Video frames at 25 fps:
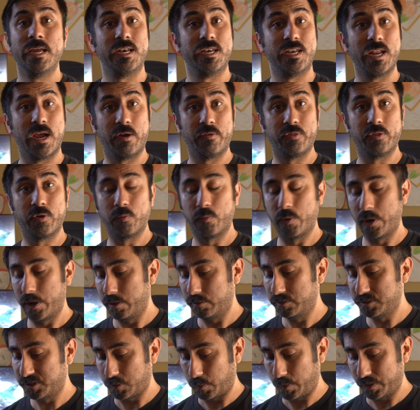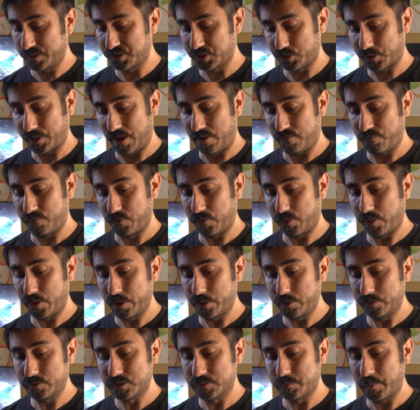down the road, so always look out for
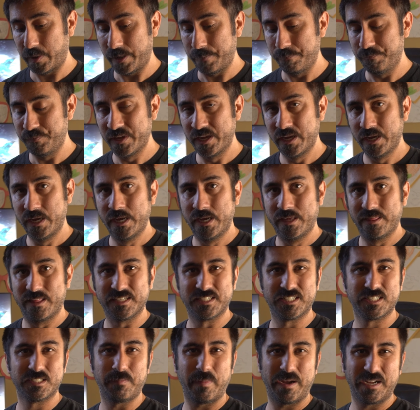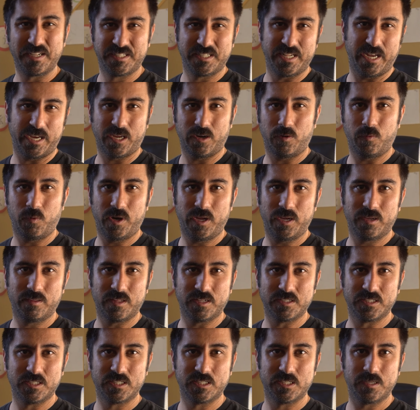those. But this is my second rig,
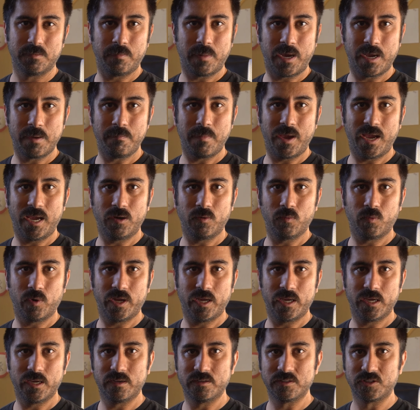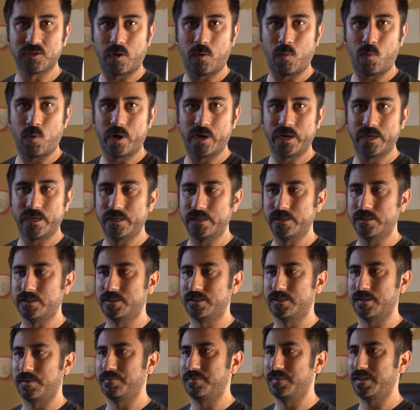this isn't my main rig, so I wanted
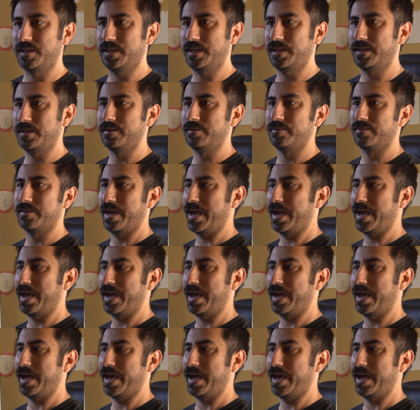something